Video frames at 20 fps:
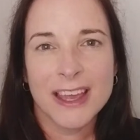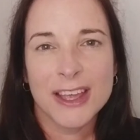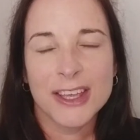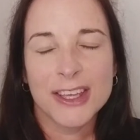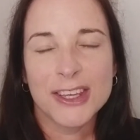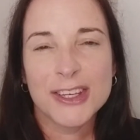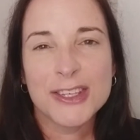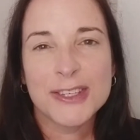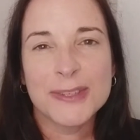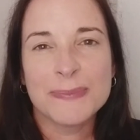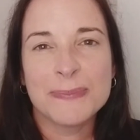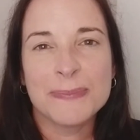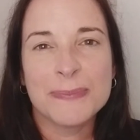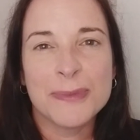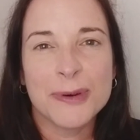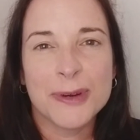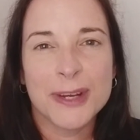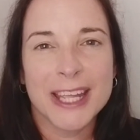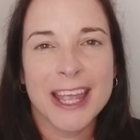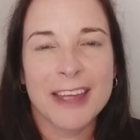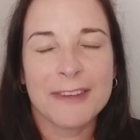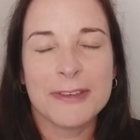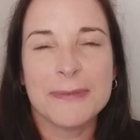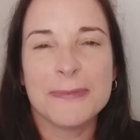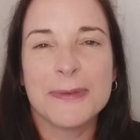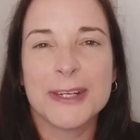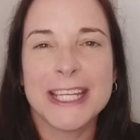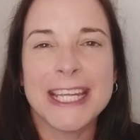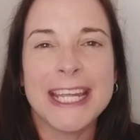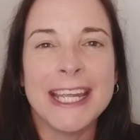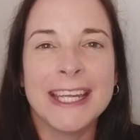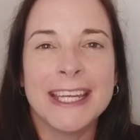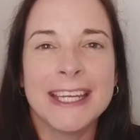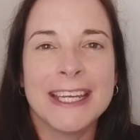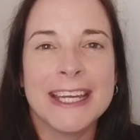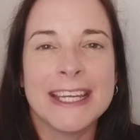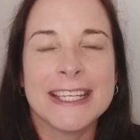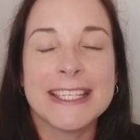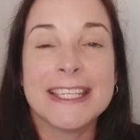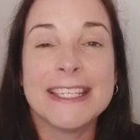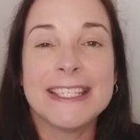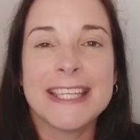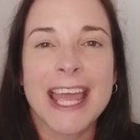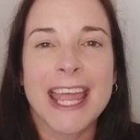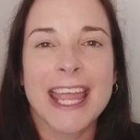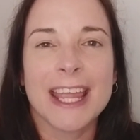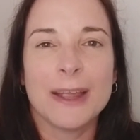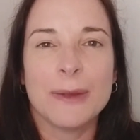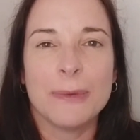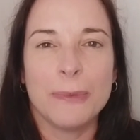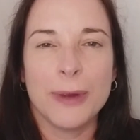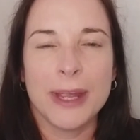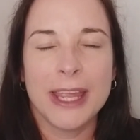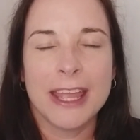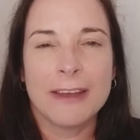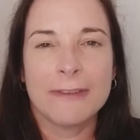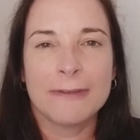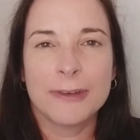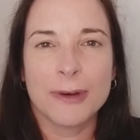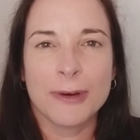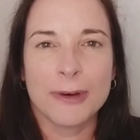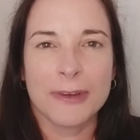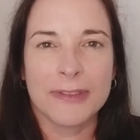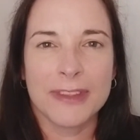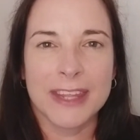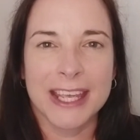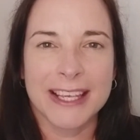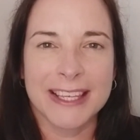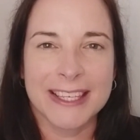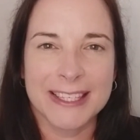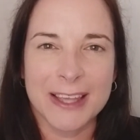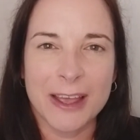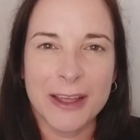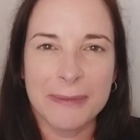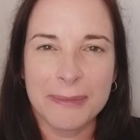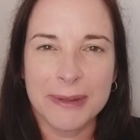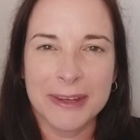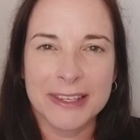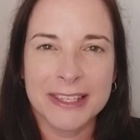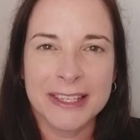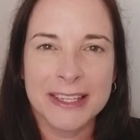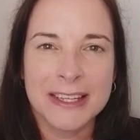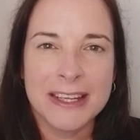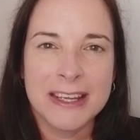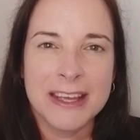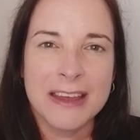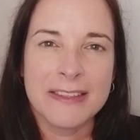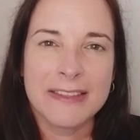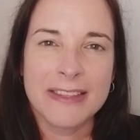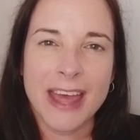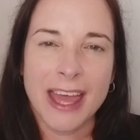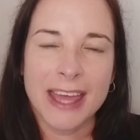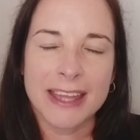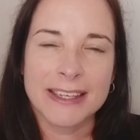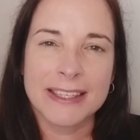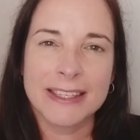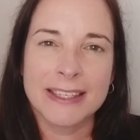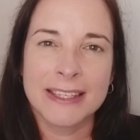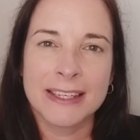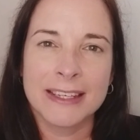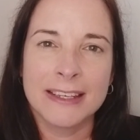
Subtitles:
Good morning, everybody. Today we have got the excitement that,